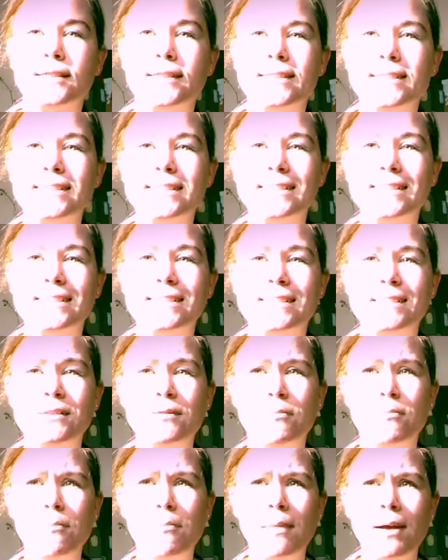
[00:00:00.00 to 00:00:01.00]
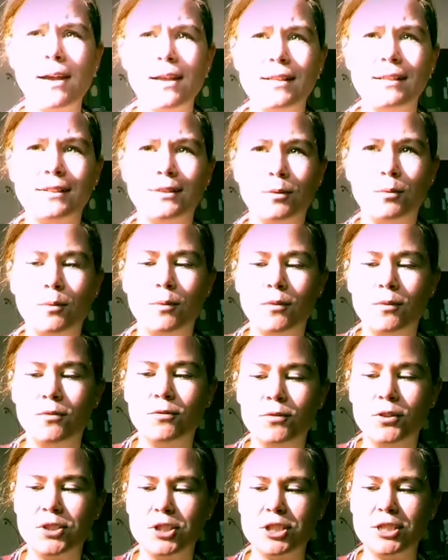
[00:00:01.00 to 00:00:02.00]
this is my little
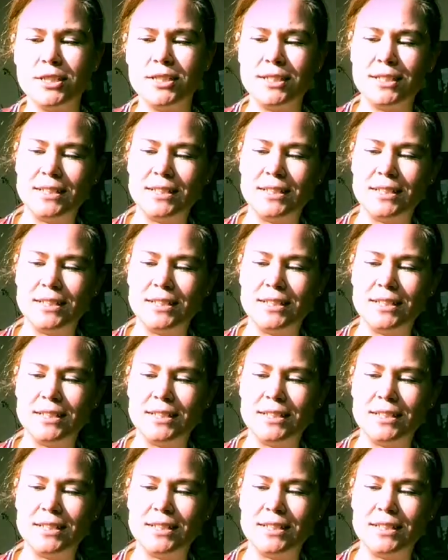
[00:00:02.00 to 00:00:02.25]
version